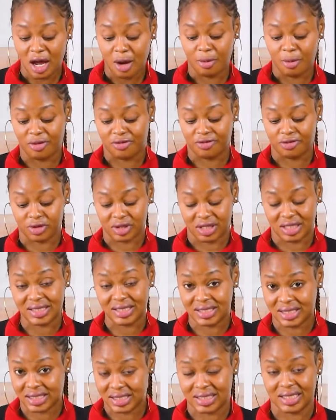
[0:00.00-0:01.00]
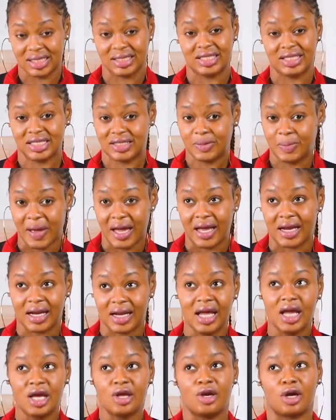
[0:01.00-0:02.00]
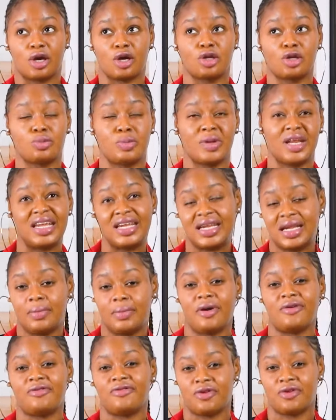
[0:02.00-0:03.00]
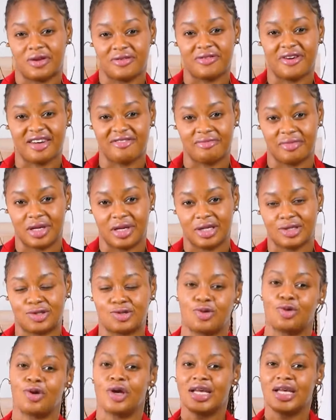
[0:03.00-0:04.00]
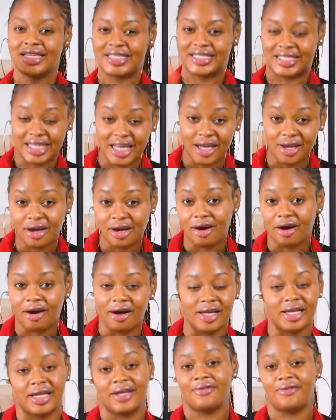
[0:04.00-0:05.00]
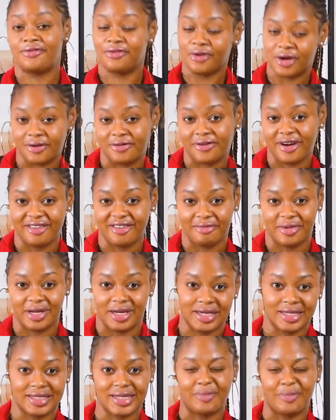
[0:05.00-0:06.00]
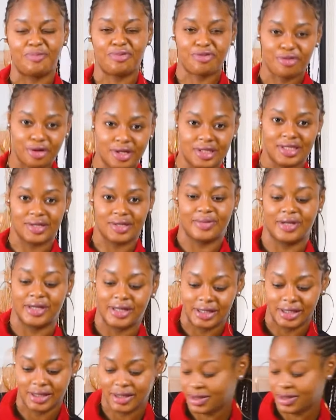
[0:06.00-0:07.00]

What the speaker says: But for this 6 inches pan, you're going to be needing about 45 minutes. So see you all in 45 minutes approximately.